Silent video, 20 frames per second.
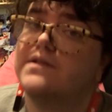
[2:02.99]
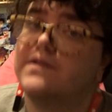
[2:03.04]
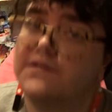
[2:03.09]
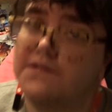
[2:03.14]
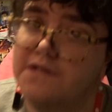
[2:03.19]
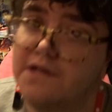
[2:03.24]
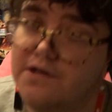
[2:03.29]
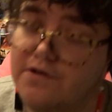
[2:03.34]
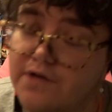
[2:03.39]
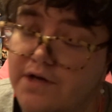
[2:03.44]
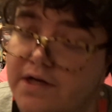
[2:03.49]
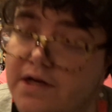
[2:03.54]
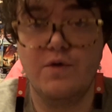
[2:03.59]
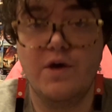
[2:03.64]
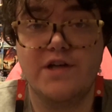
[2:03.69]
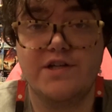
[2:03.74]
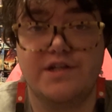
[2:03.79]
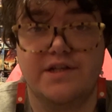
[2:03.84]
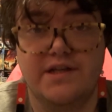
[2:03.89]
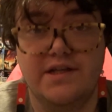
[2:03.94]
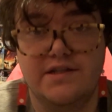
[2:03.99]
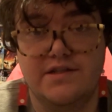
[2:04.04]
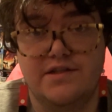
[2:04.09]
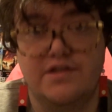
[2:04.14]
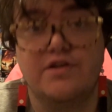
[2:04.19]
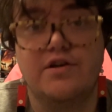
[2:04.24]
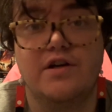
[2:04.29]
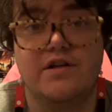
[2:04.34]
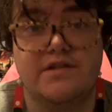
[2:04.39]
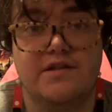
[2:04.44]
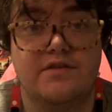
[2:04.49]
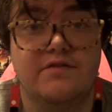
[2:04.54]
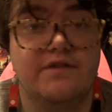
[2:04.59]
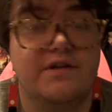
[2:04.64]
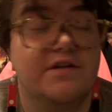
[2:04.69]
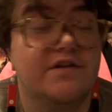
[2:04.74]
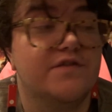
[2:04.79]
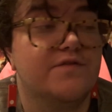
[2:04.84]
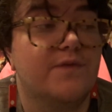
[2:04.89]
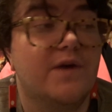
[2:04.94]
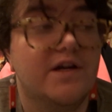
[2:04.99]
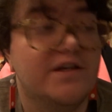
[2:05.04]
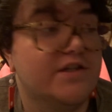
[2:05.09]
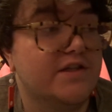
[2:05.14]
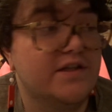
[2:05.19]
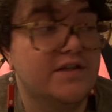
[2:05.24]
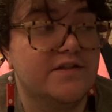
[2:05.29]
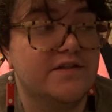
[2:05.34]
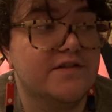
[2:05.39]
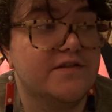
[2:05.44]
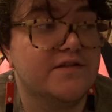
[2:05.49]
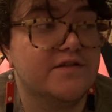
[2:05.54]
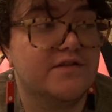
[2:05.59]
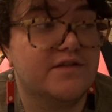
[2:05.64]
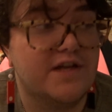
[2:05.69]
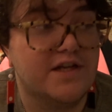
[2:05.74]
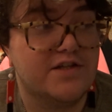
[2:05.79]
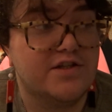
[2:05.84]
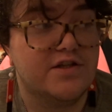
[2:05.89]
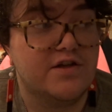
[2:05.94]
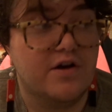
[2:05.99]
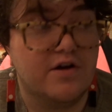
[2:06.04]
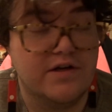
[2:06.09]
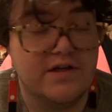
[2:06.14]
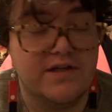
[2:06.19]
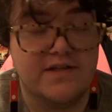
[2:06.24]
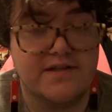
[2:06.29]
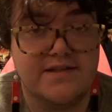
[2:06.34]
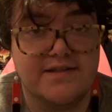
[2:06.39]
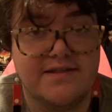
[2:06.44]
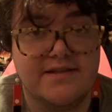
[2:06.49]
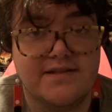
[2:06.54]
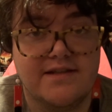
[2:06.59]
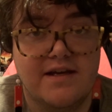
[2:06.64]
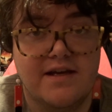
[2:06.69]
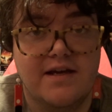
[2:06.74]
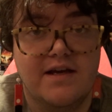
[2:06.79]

isn't that great. Why should Genshin content creators, why should Genshin artists